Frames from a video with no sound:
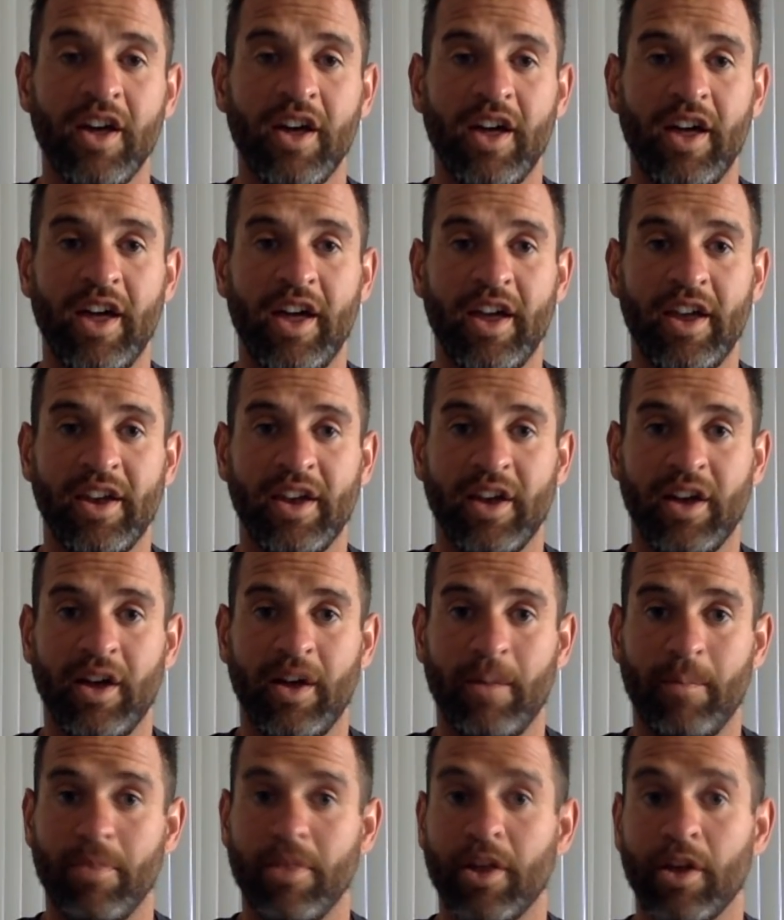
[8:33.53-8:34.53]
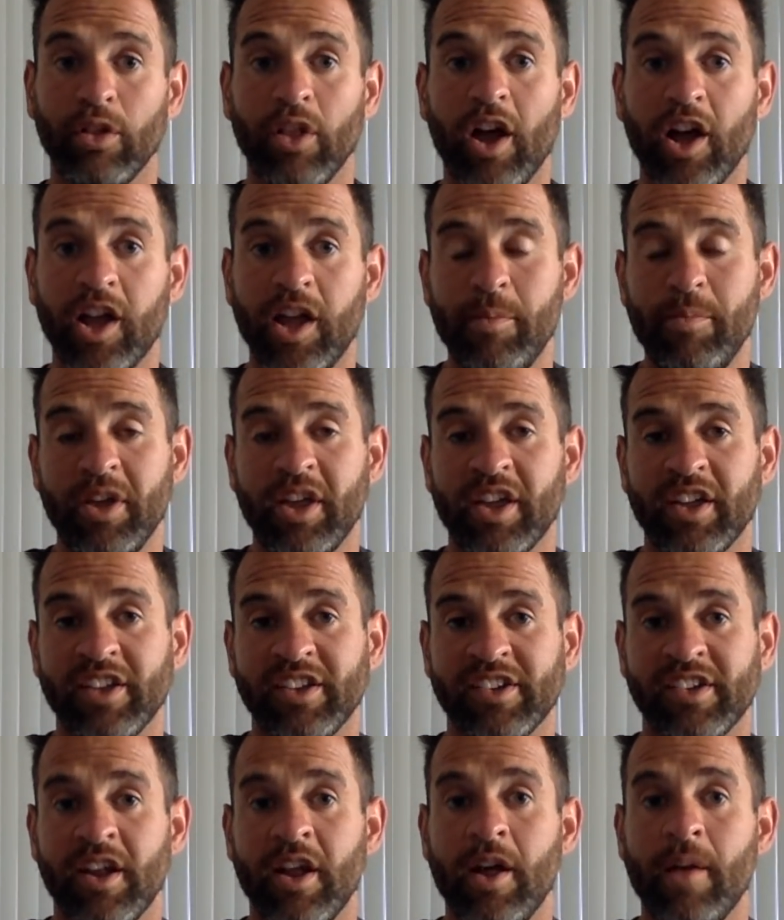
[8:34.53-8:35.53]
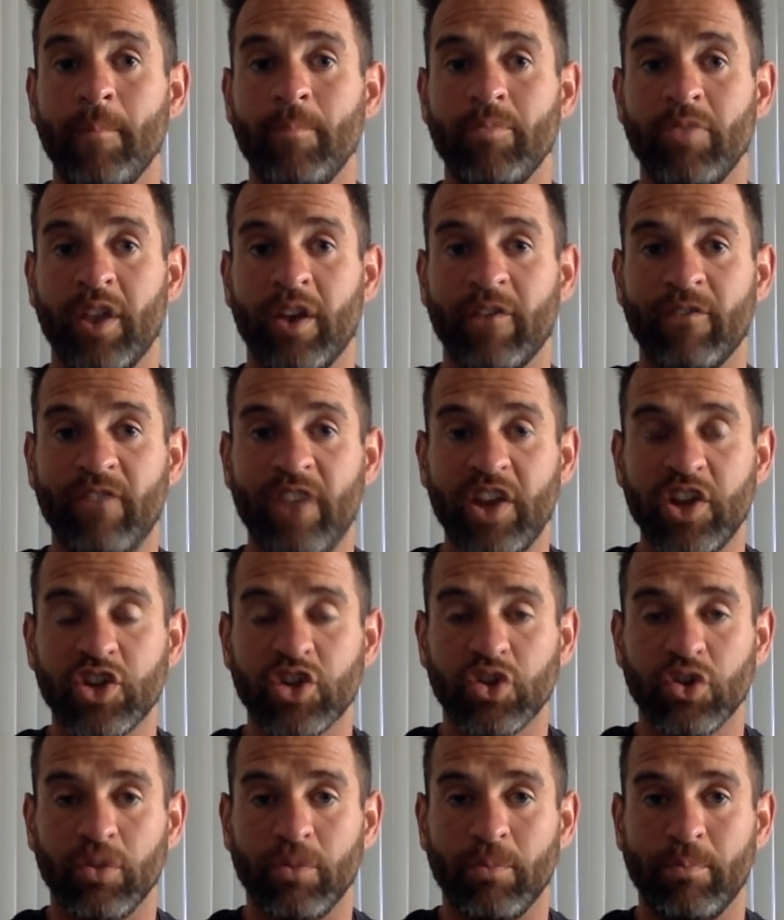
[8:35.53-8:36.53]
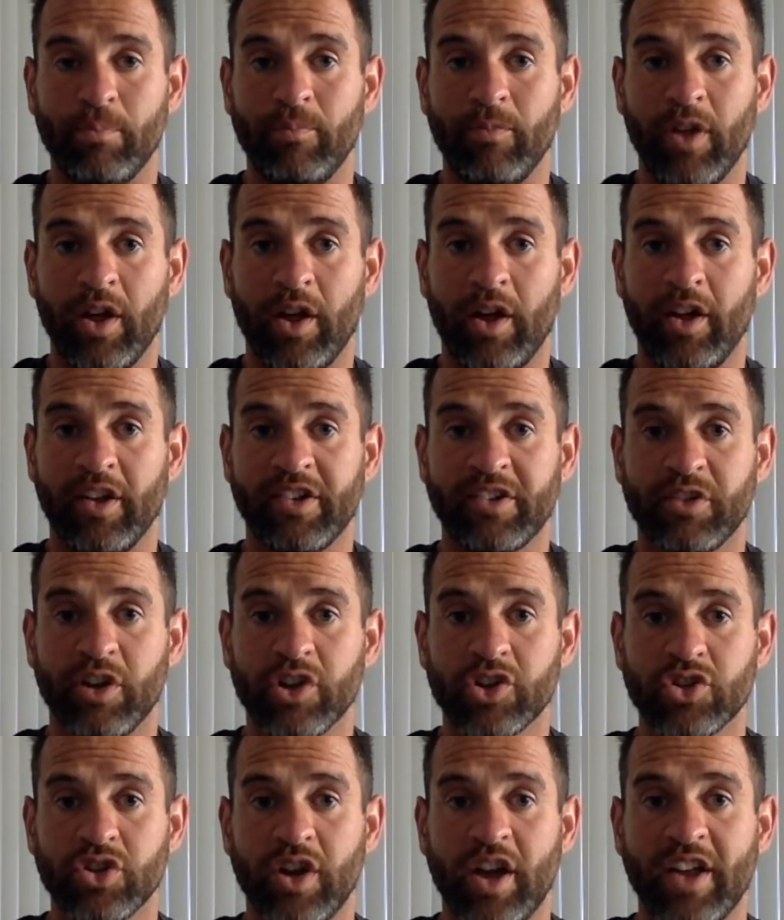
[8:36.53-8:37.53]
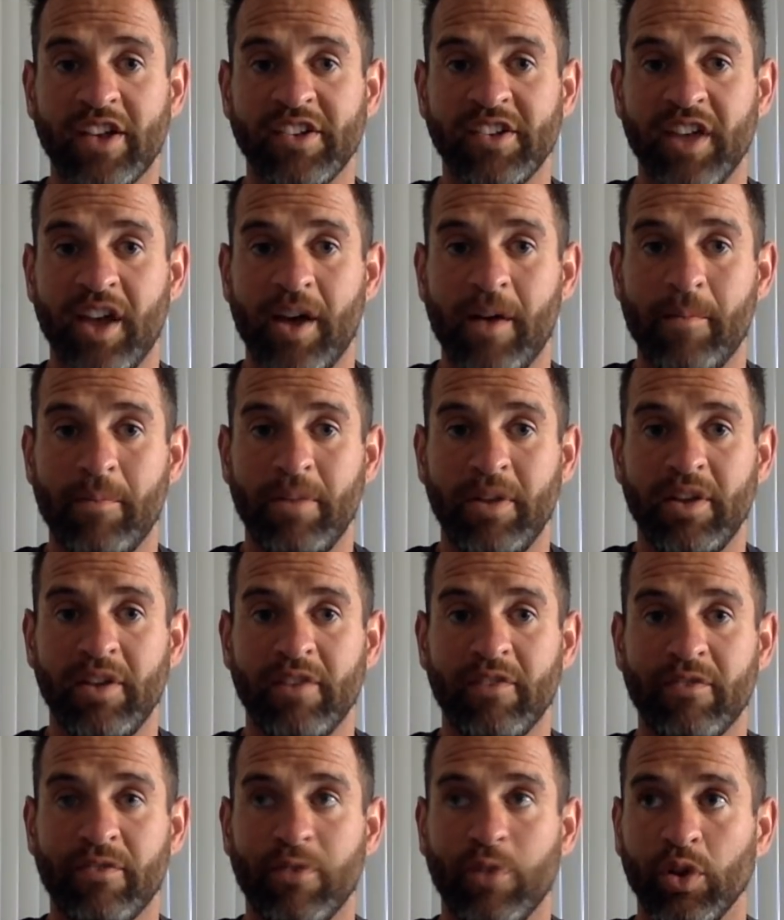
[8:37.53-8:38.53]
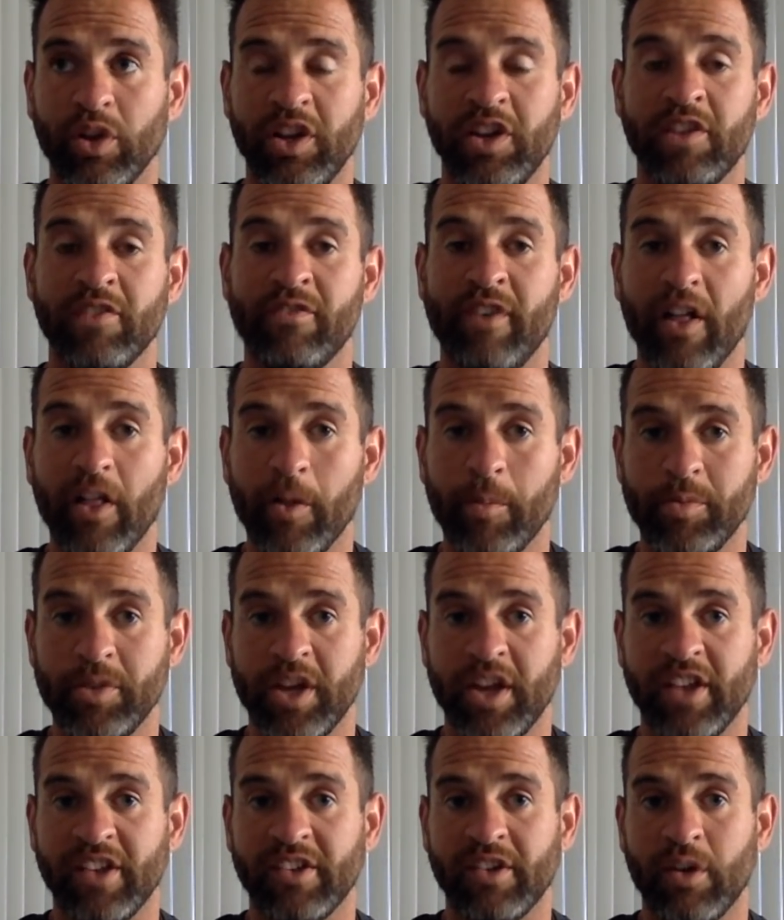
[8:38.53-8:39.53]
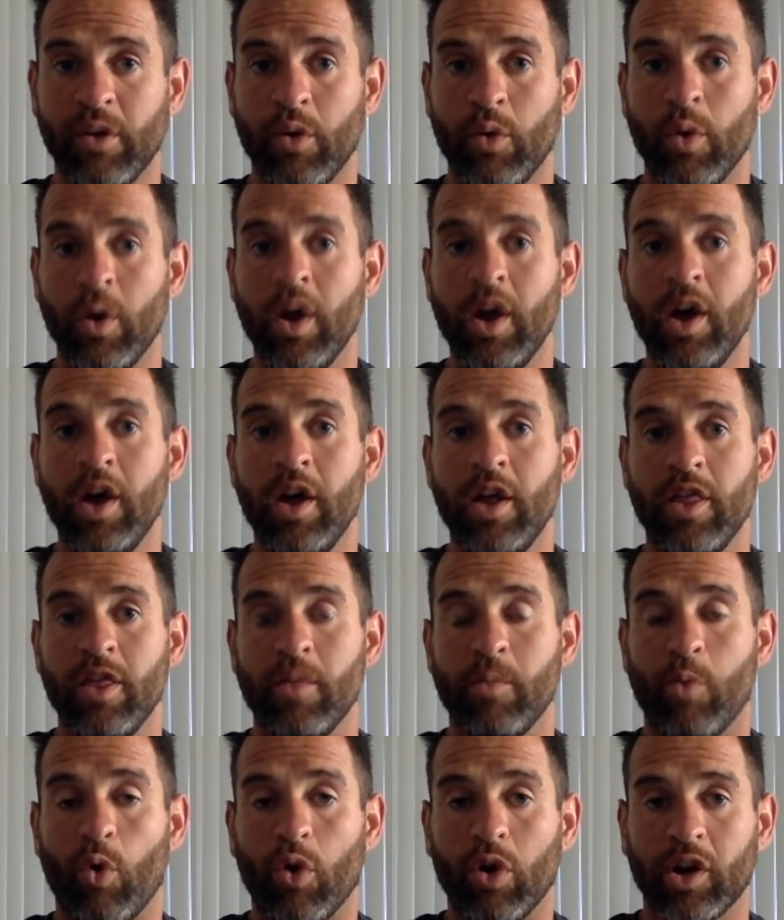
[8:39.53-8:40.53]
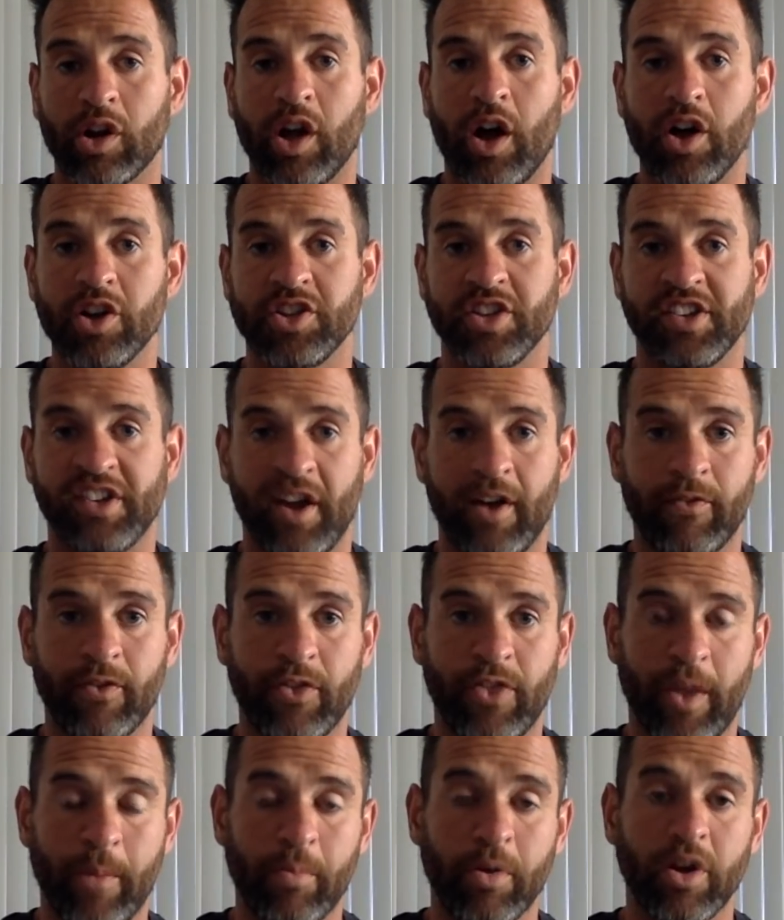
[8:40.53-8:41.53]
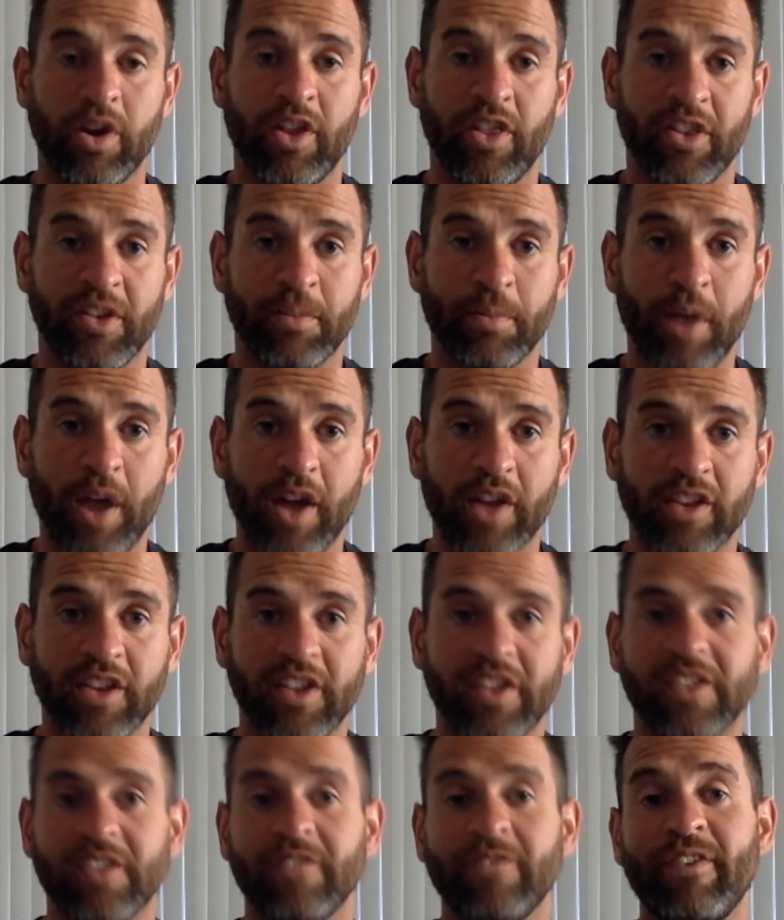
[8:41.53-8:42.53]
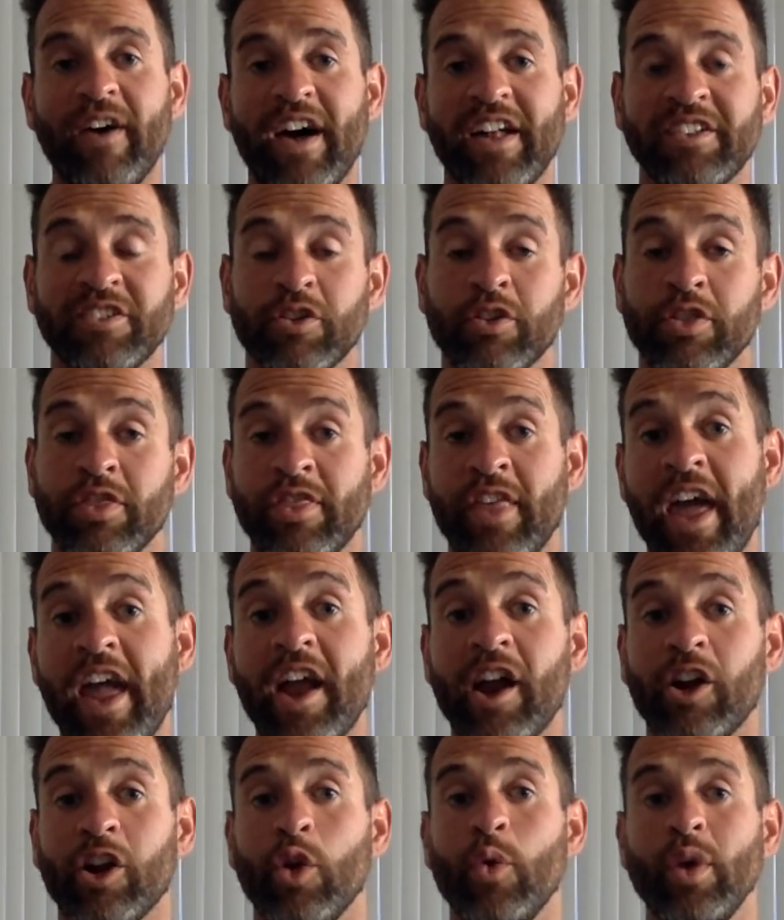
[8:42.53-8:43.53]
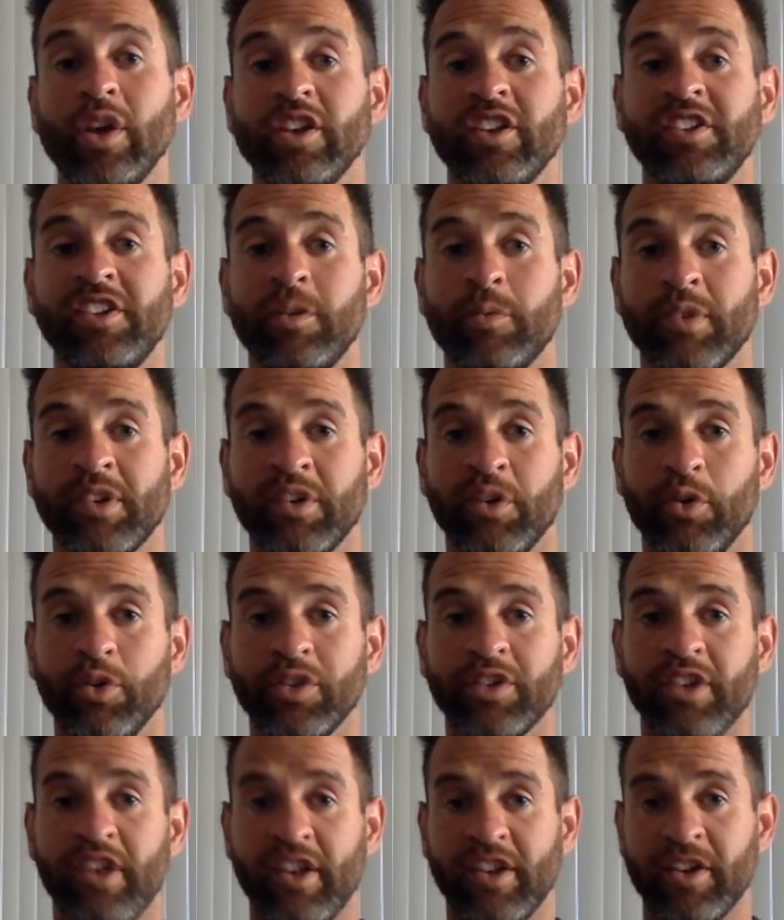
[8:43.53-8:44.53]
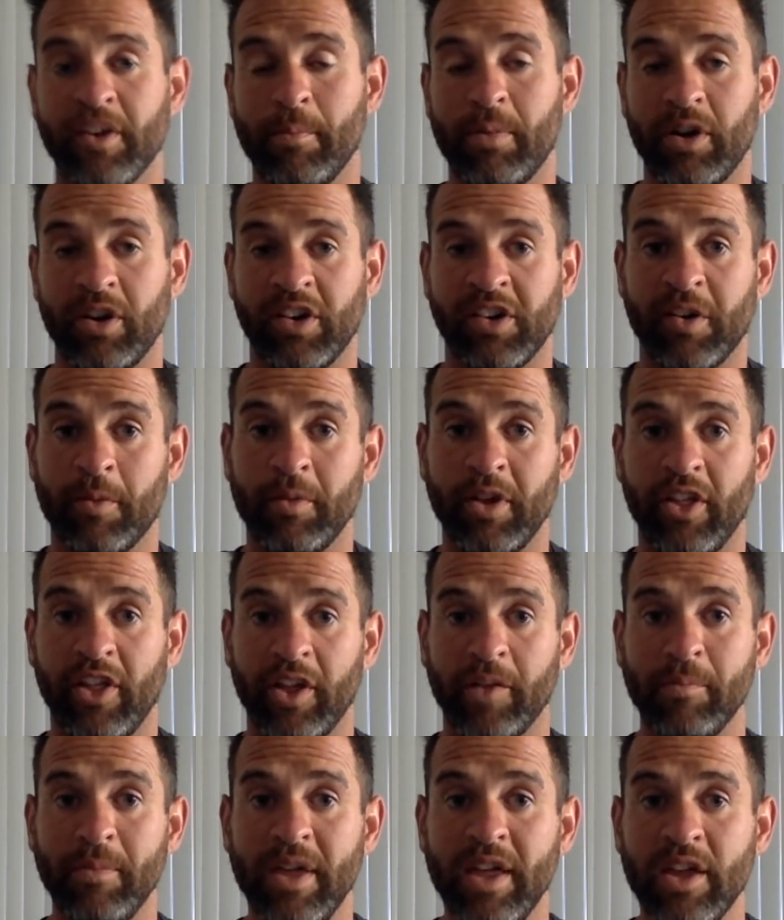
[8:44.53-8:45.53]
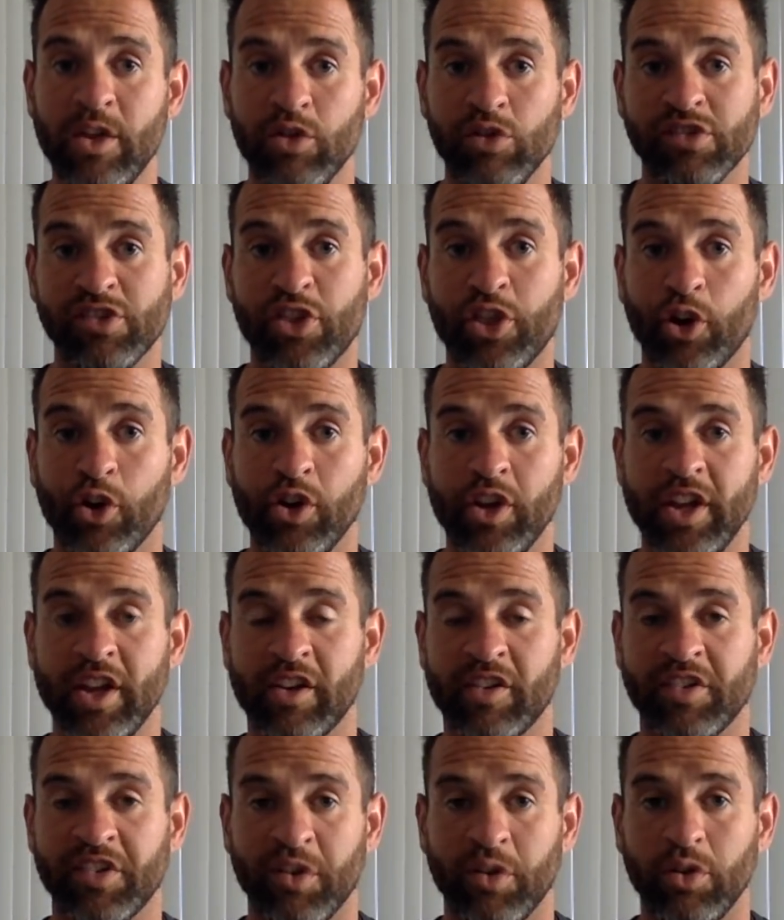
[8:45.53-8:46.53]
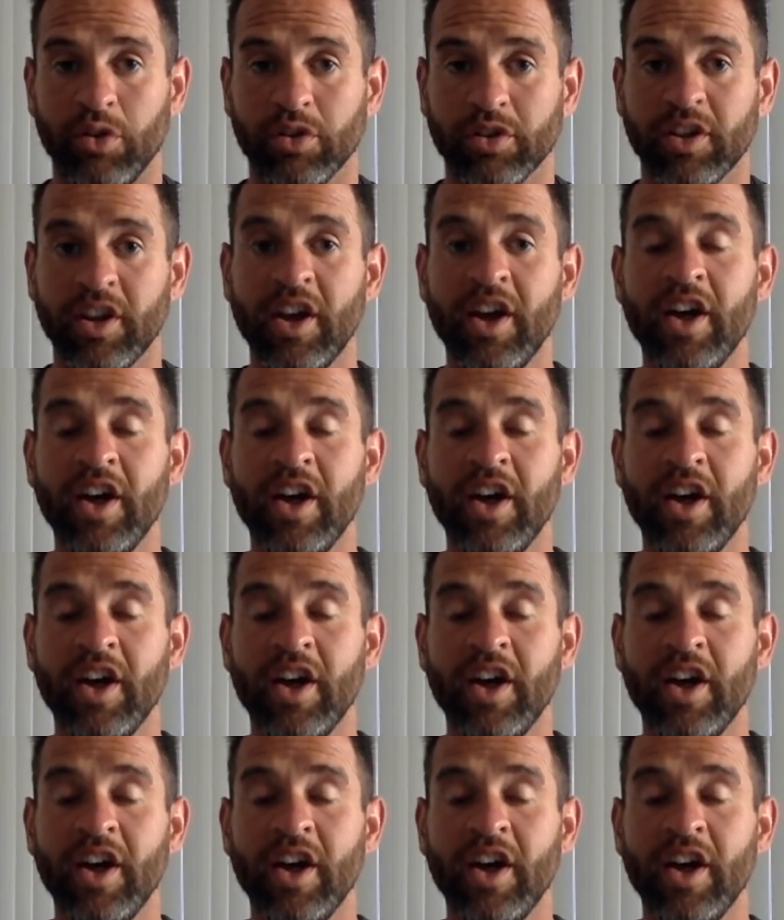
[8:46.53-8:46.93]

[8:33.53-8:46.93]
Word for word: And um, they're lucky because their facial uh, structure has not been fully developed yet. So the more conscious effort they put into this practice, the faster they are going to see results as compared to somebody like me who's 30 years old.